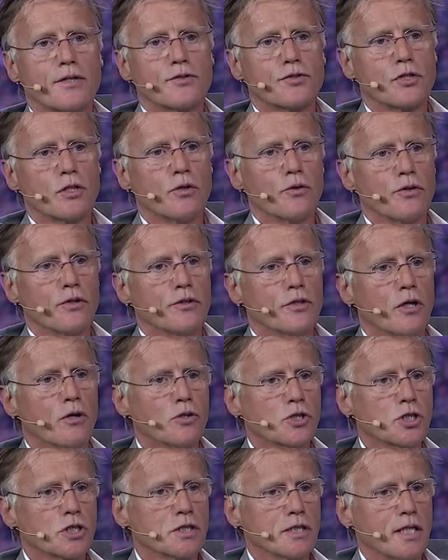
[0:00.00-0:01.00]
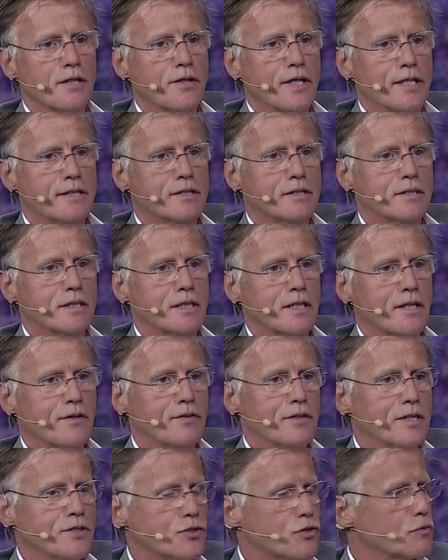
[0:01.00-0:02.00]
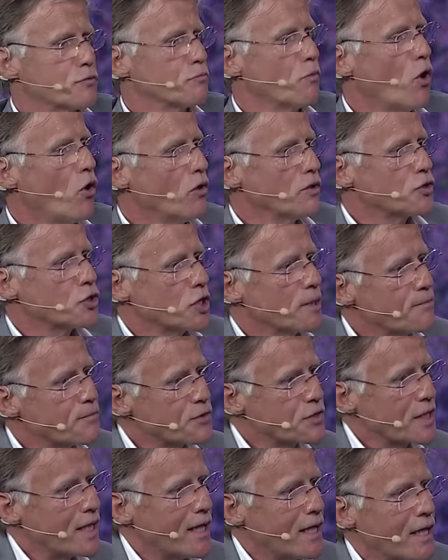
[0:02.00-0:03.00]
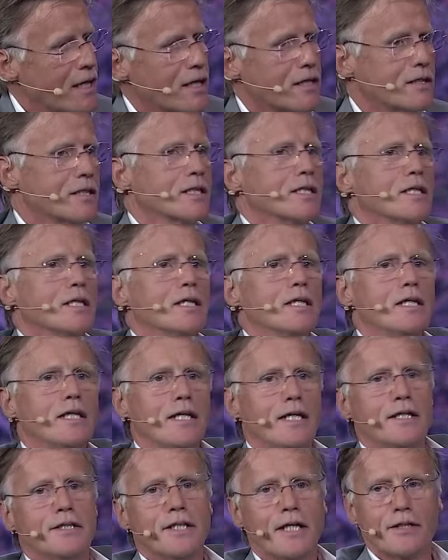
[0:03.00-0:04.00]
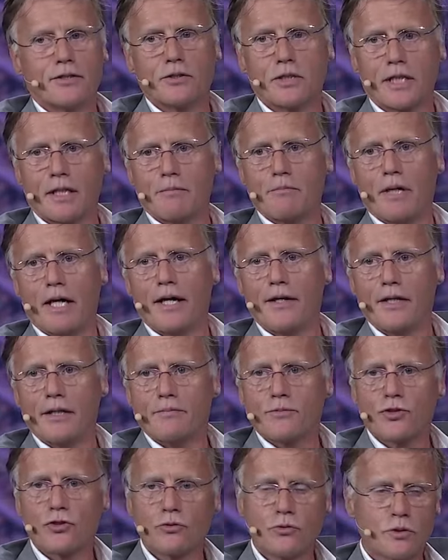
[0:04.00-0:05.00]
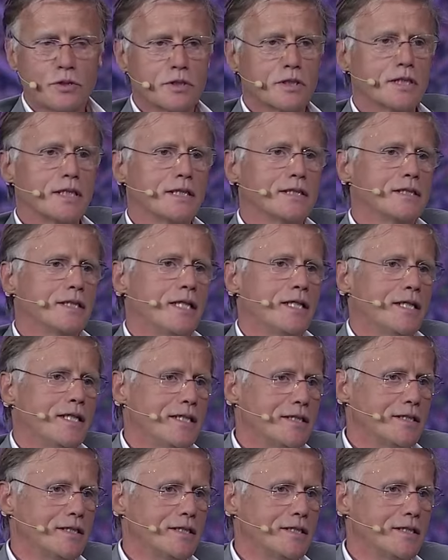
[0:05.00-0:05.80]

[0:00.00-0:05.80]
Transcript: So the notion that these small chips are, you can buy them soon